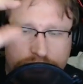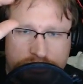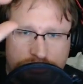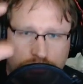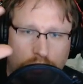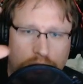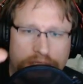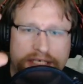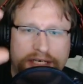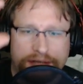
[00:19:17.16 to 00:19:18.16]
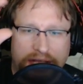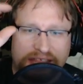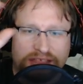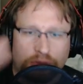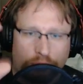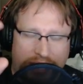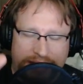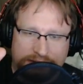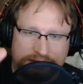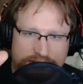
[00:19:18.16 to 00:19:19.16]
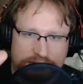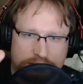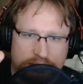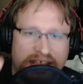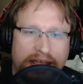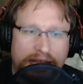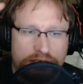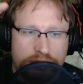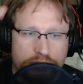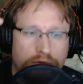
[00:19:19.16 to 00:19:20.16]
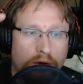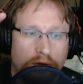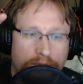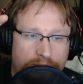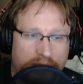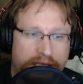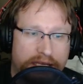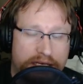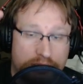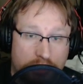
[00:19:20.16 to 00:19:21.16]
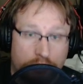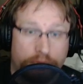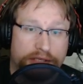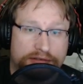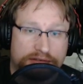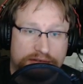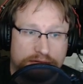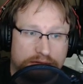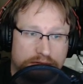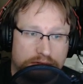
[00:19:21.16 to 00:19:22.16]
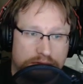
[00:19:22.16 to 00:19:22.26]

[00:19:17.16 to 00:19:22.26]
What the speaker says: between trolling and threats. And you fucking know this.